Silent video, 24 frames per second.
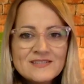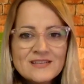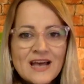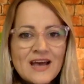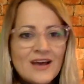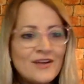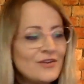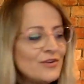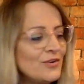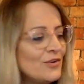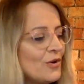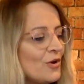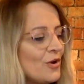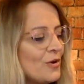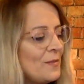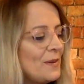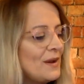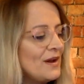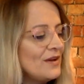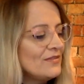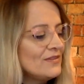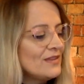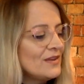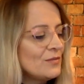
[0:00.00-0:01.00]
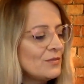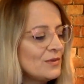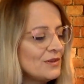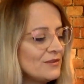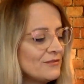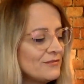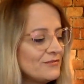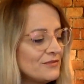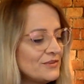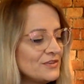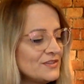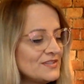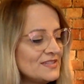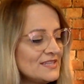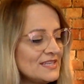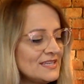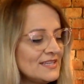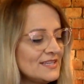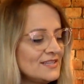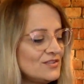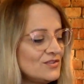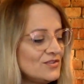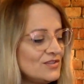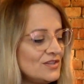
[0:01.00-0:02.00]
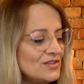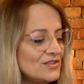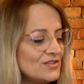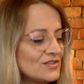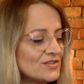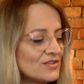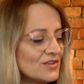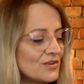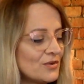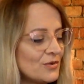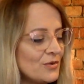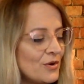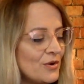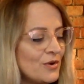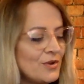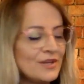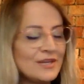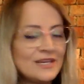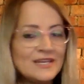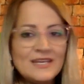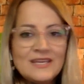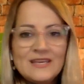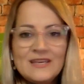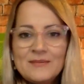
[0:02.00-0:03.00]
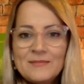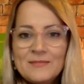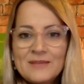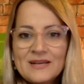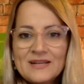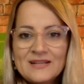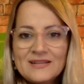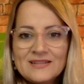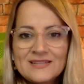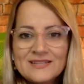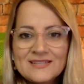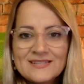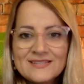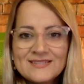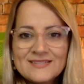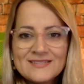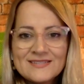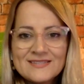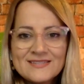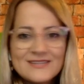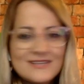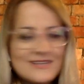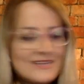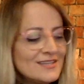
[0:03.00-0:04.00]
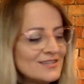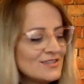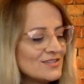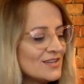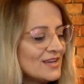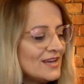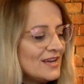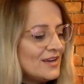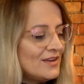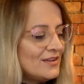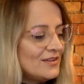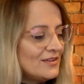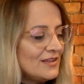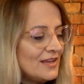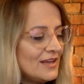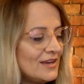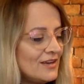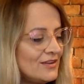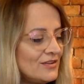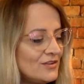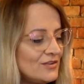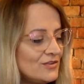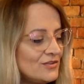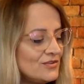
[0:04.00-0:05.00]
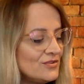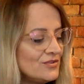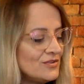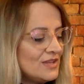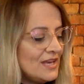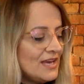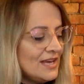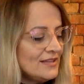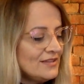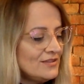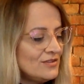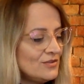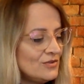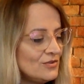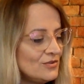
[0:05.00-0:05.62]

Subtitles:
How do you go about that? Well, the first thing is you need to start growing an email list. So how do you do that?